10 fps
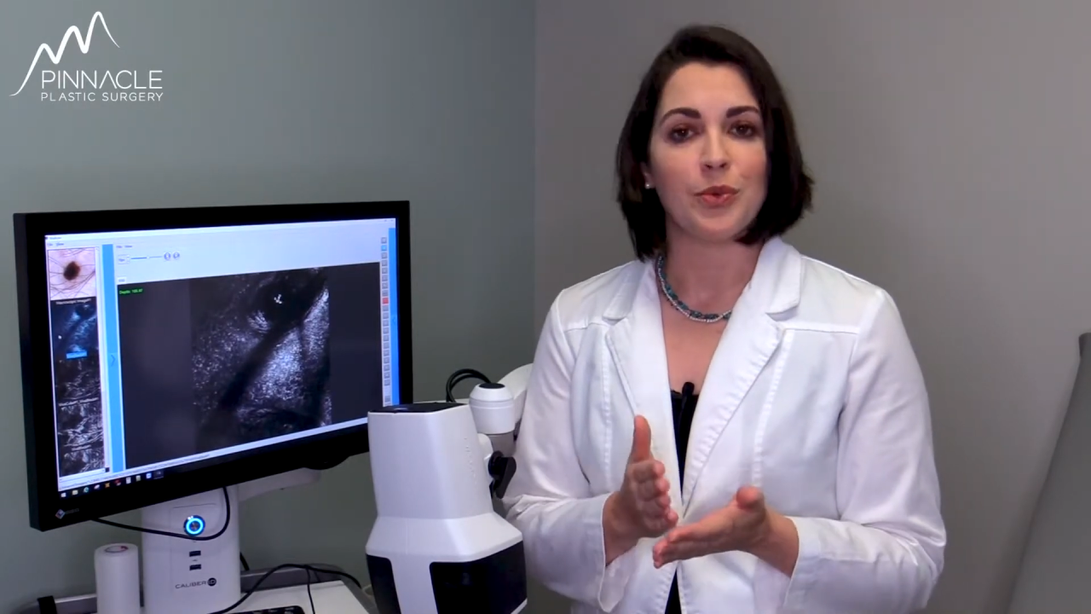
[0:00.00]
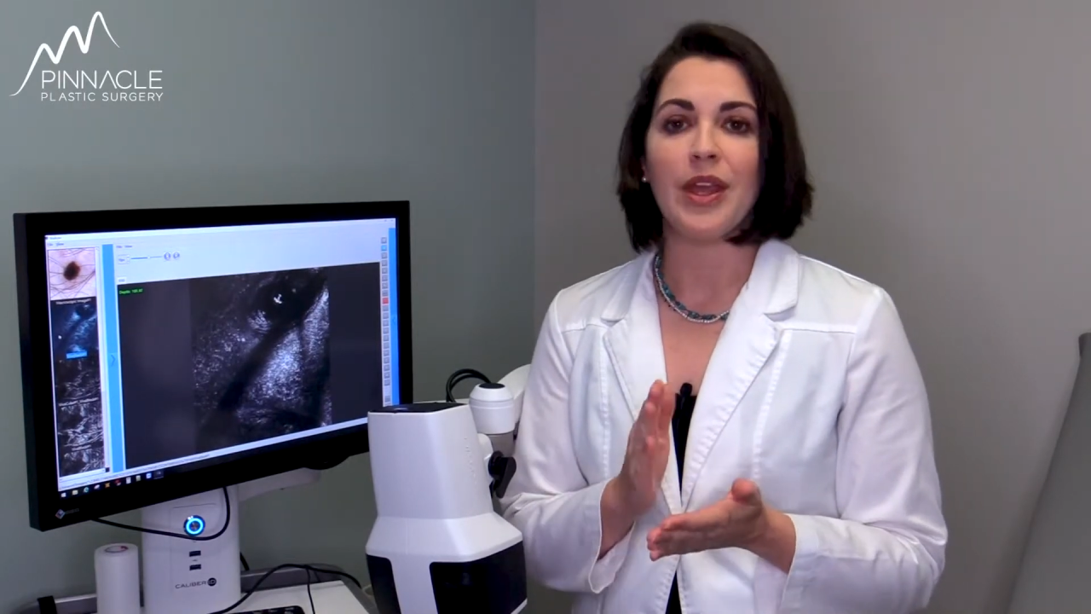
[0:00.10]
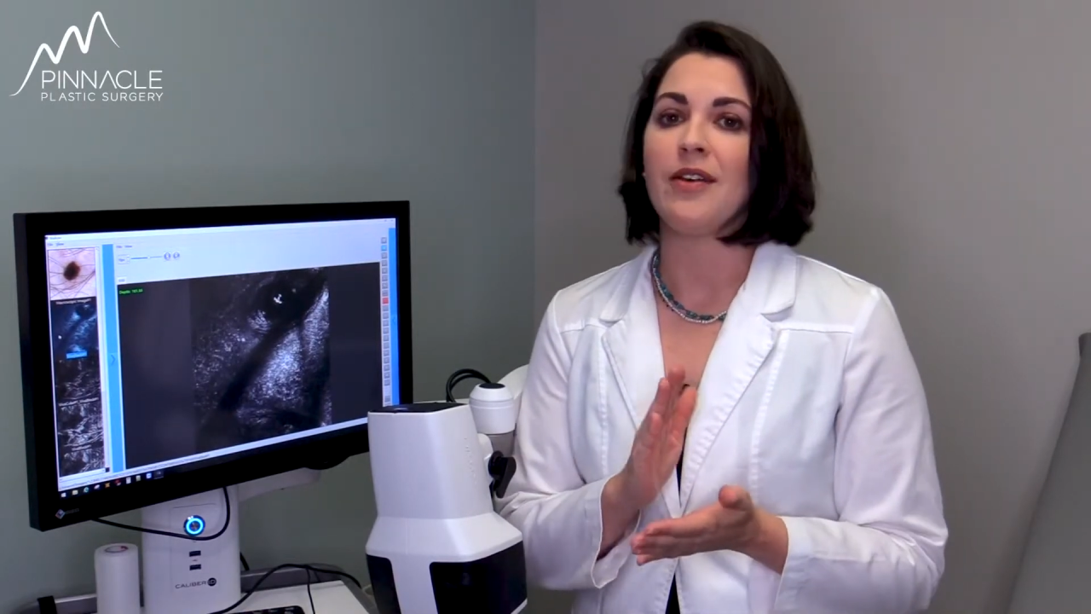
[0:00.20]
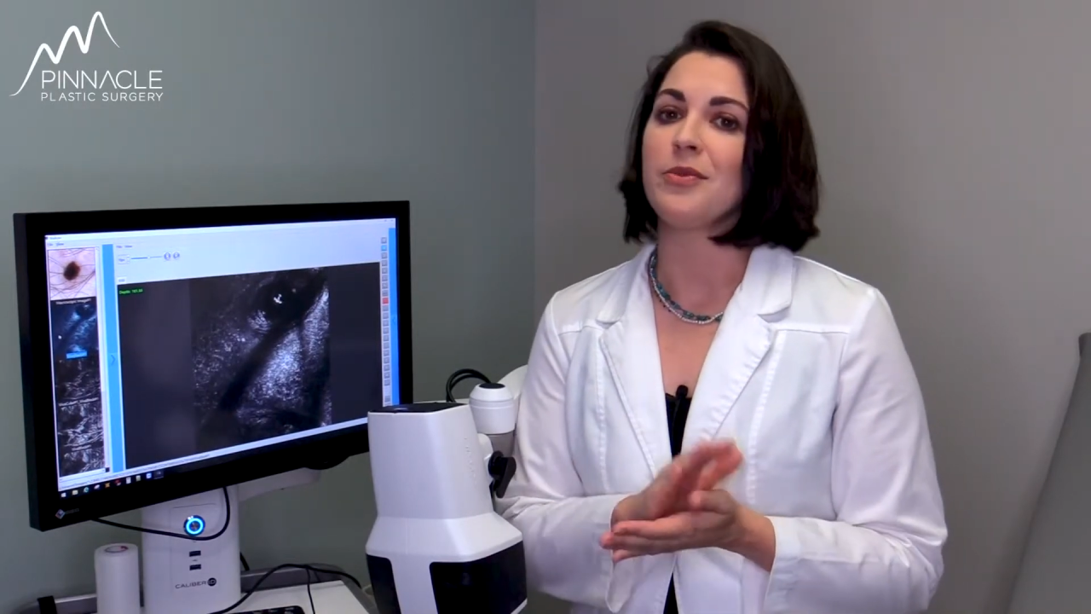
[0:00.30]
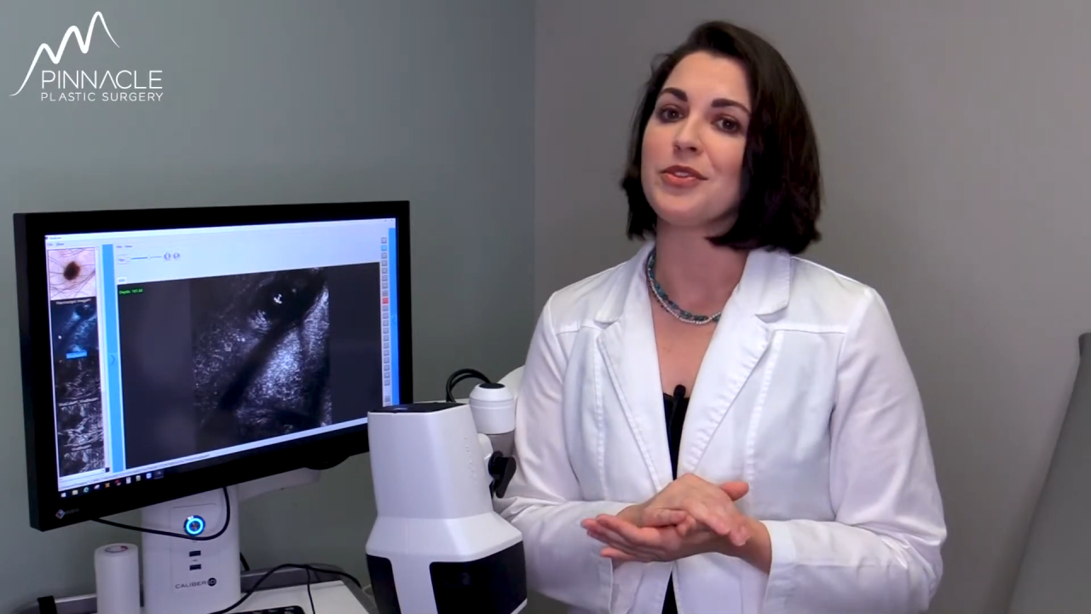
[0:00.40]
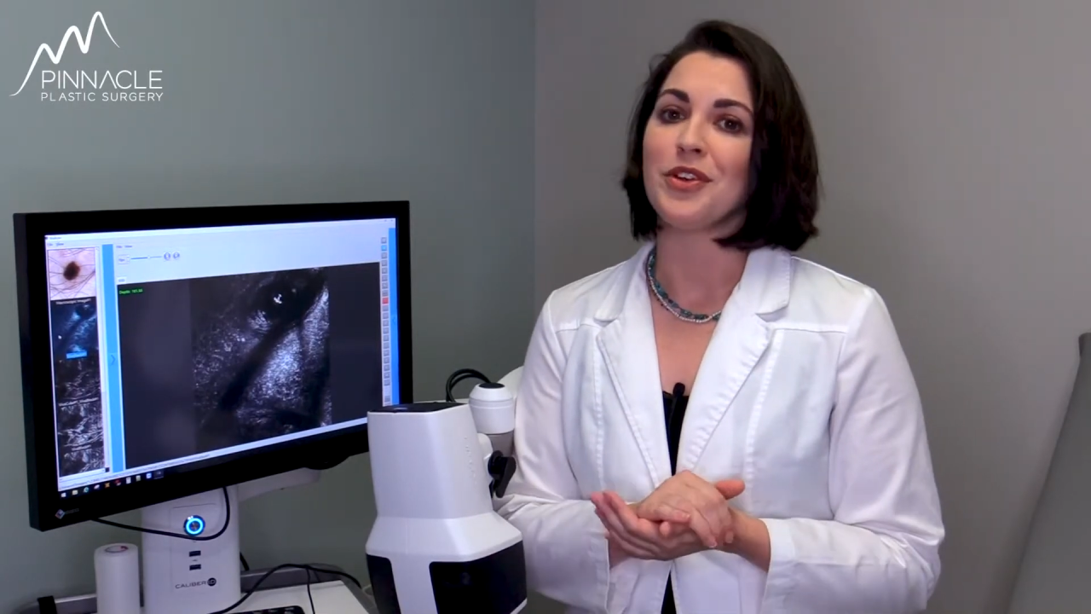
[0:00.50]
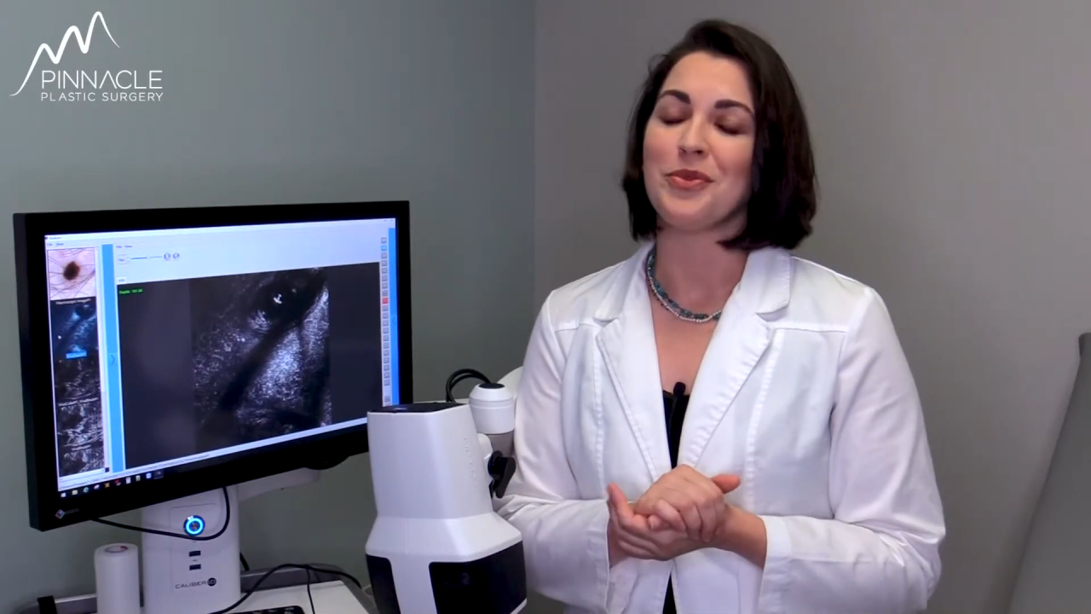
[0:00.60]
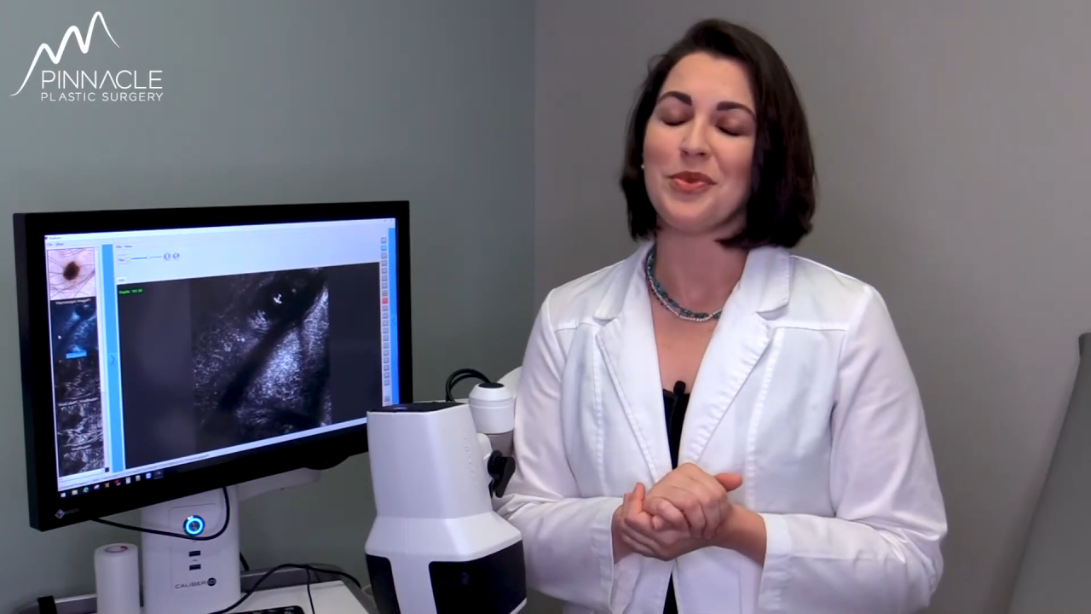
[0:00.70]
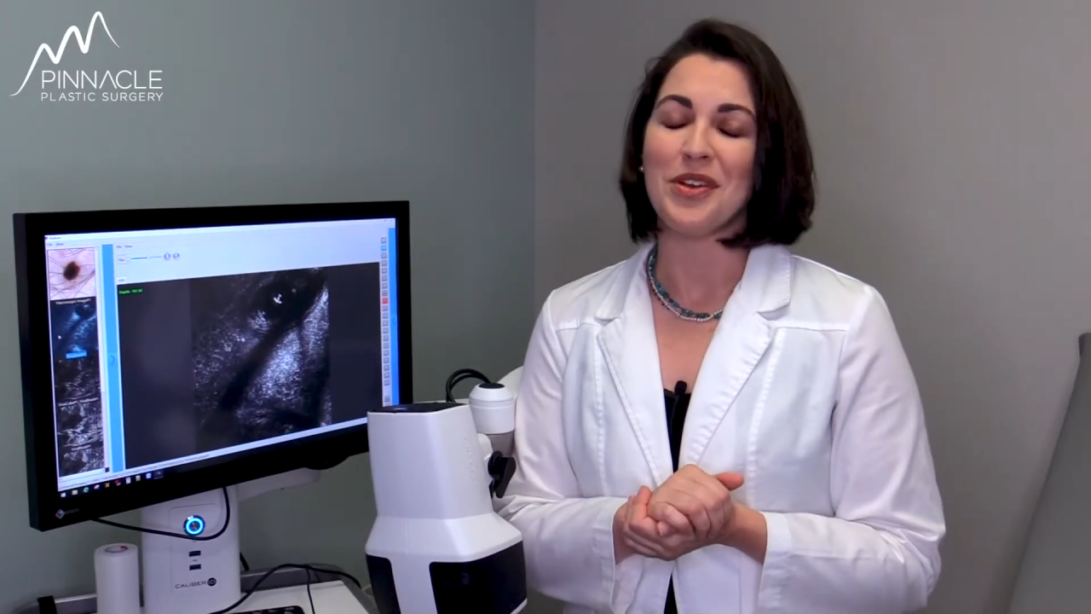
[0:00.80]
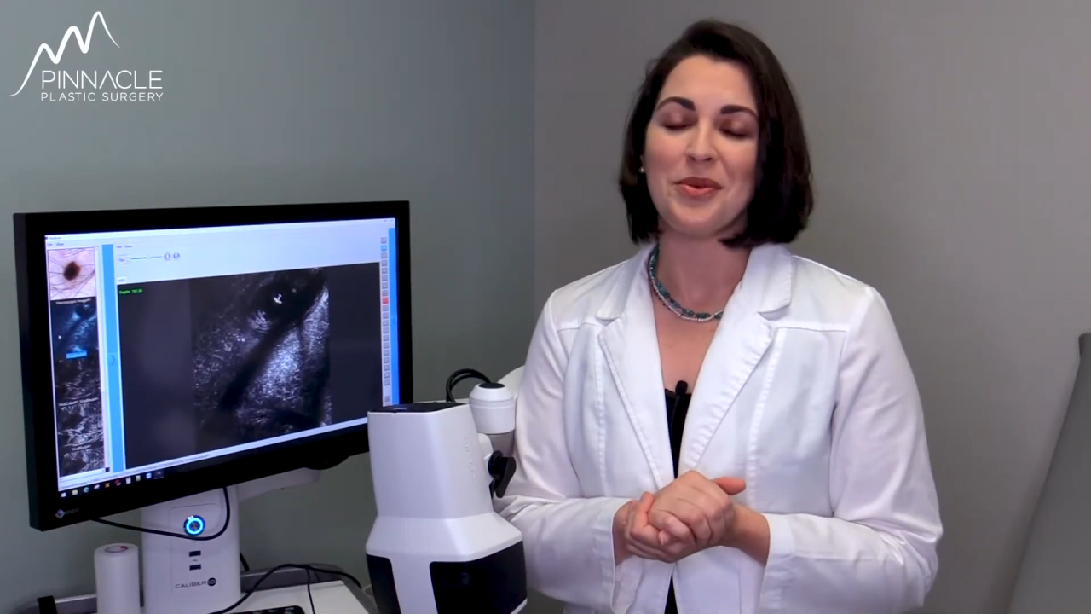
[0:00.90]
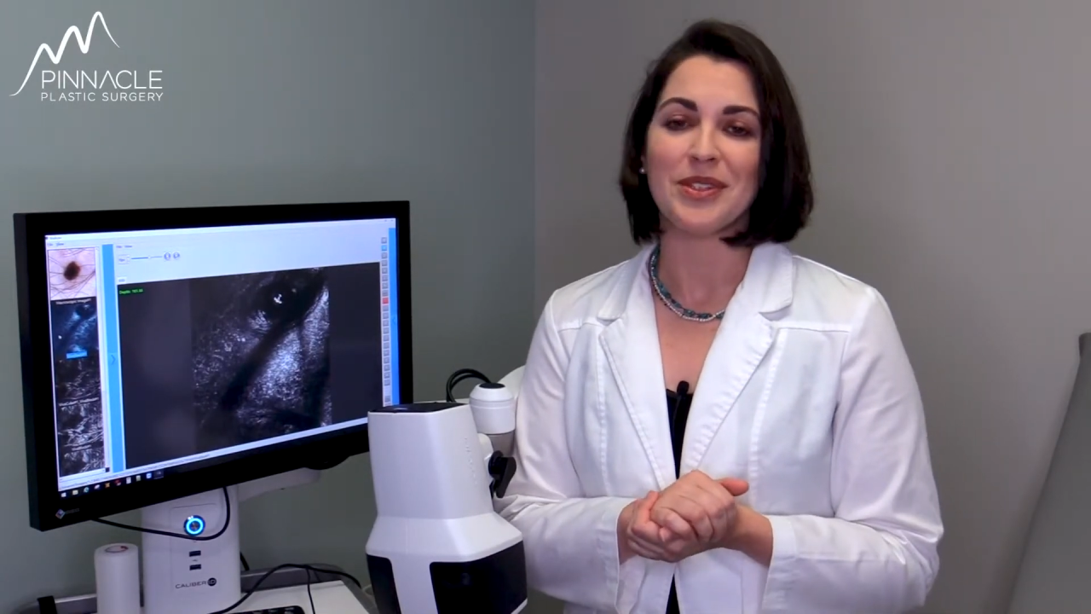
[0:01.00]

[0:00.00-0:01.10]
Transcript: we have a result and we know